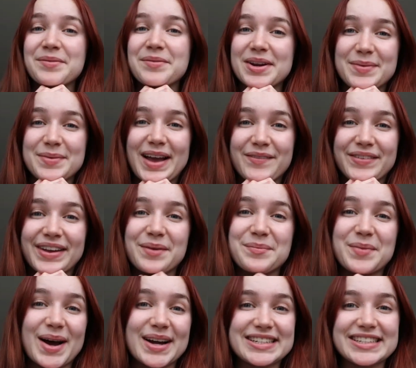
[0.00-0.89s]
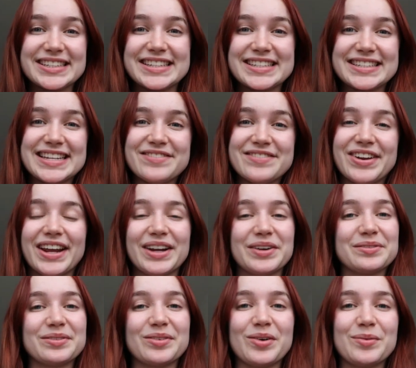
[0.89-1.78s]
I'm going to be having a party this
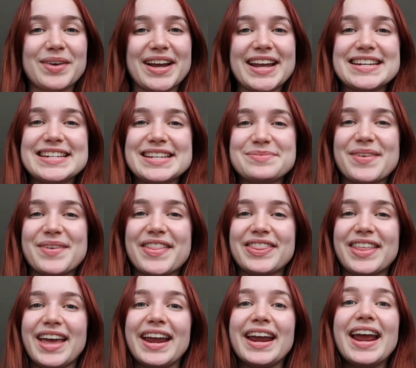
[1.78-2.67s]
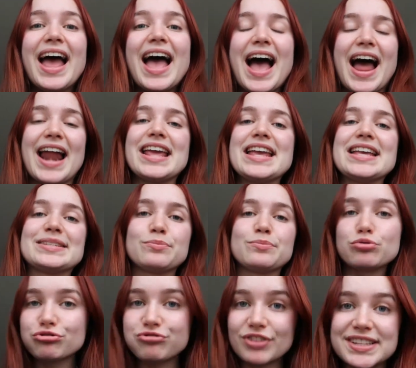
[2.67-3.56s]
evening for my 18th birthday and it is
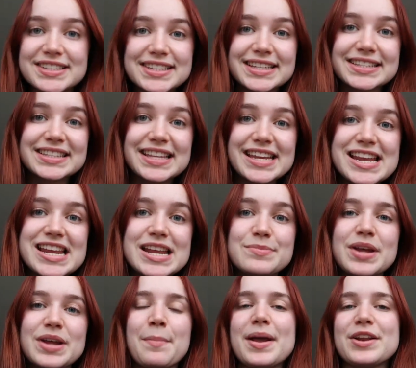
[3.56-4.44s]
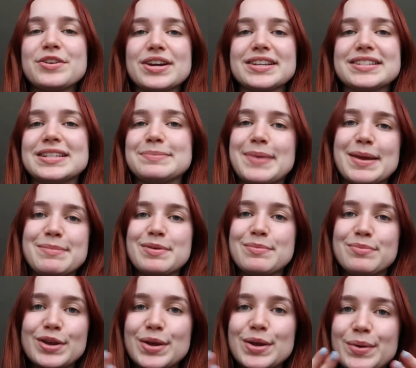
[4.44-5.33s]
princess themed and my dress is
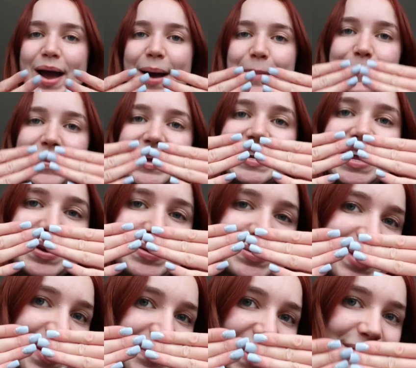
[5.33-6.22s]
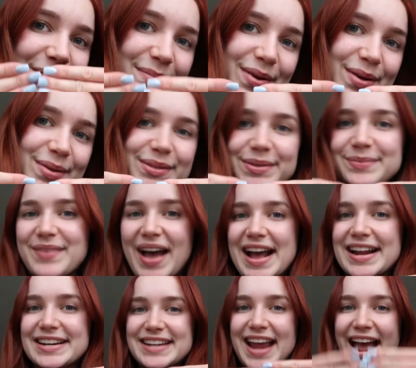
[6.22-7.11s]
baby blue and my nails are baby blue to
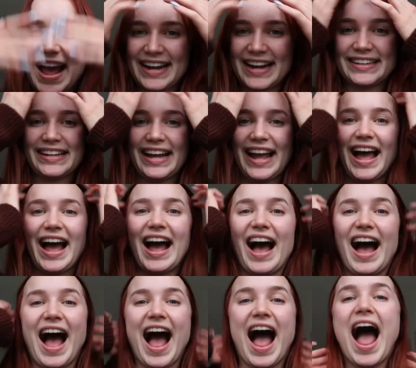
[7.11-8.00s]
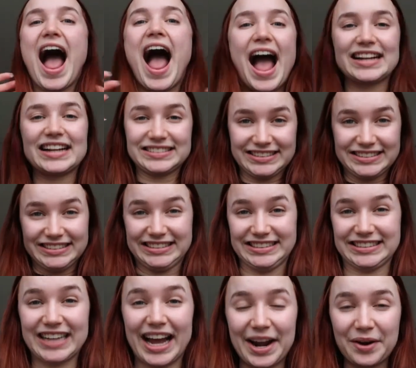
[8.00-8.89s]
match and
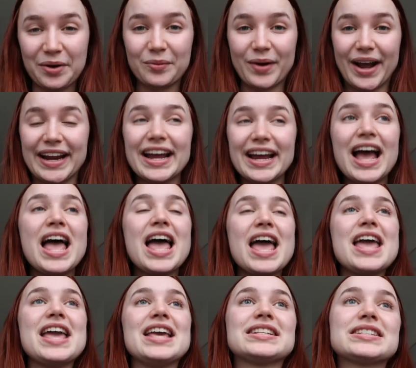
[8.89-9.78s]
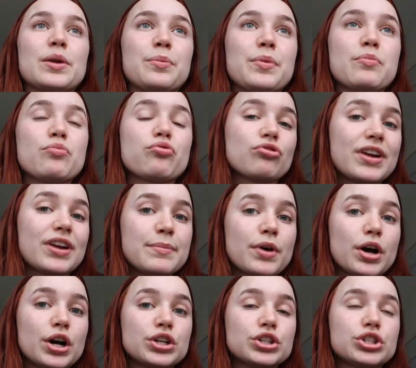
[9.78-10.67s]
cannot wait. It's going to be pretty
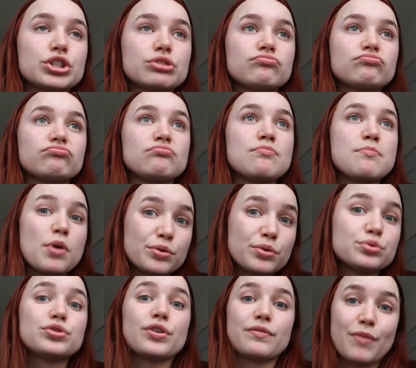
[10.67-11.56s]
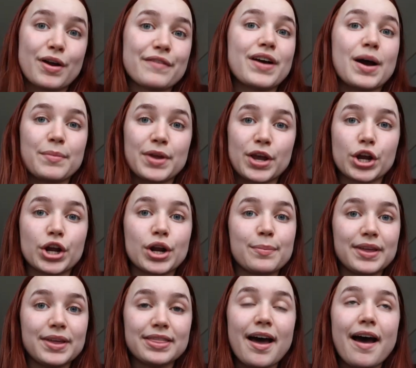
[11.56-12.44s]
much most of my family are
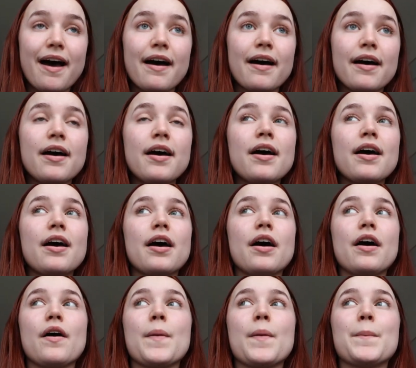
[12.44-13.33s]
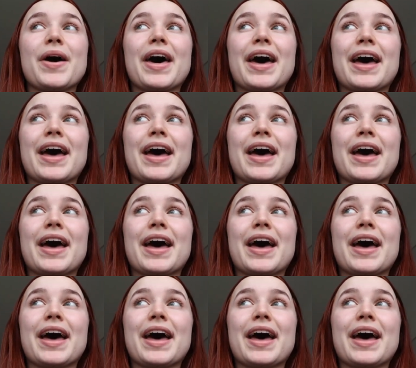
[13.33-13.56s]
going to be there um,